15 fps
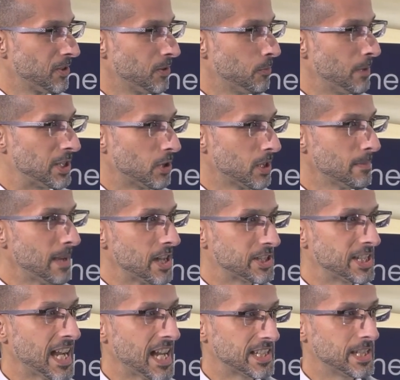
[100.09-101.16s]
we're talking about
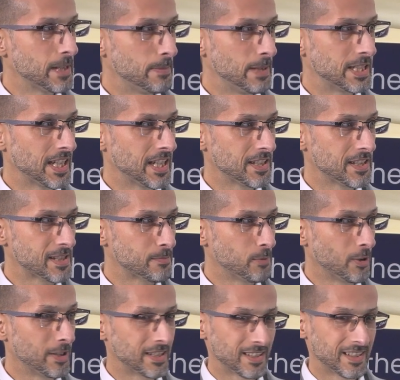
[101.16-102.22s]
ChatGPT at this
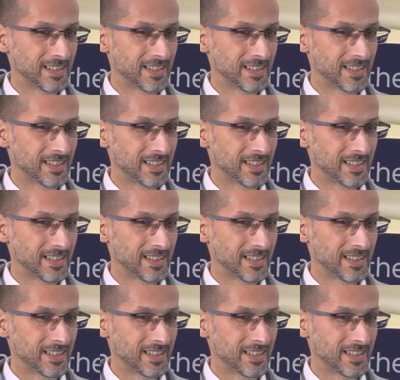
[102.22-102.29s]
point.